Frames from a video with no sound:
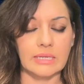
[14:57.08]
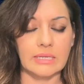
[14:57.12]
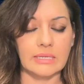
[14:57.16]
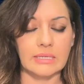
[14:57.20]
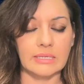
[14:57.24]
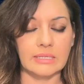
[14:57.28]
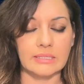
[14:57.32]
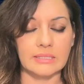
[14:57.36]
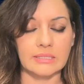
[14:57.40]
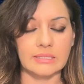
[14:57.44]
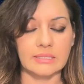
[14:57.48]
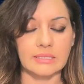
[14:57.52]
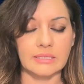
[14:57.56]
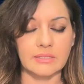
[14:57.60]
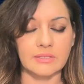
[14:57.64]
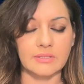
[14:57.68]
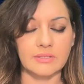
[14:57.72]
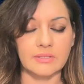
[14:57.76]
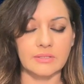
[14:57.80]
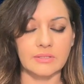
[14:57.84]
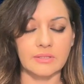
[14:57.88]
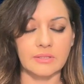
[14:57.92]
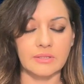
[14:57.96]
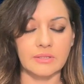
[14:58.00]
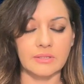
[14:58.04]
Listening
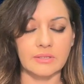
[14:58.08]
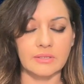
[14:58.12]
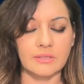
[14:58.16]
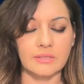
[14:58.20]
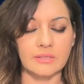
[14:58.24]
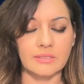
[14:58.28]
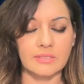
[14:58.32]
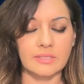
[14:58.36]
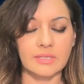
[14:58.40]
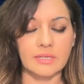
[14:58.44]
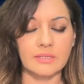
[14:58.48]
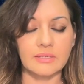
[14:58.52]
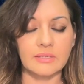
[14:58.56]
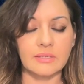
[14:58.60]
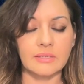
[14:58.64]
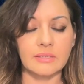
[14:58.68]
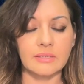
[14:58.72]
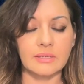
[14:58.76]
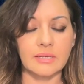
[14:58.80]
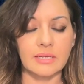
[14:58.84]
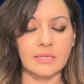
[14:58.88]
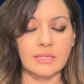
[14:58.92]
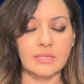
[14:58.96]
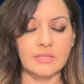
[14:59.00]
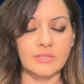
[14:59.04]
to the
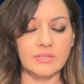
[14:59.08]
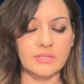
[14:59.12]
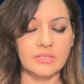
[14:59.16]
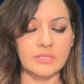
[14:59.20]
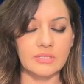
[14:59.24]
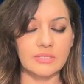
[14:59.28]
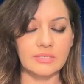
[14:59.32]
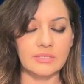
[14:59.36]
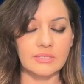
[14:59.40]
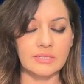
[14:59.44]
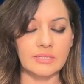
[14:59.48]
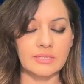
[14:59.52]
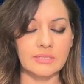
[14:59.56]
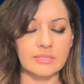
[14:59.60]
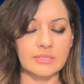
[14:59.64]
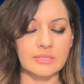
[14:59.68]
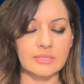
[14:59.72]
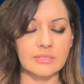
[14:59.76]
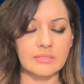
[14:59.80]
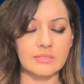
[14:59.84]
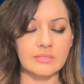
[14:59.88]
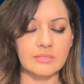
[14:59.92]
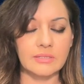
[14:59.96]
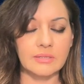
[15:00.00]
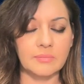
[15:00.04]
subtle energies,
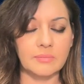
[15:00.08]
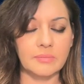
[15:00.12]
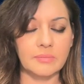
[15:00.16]
listening to the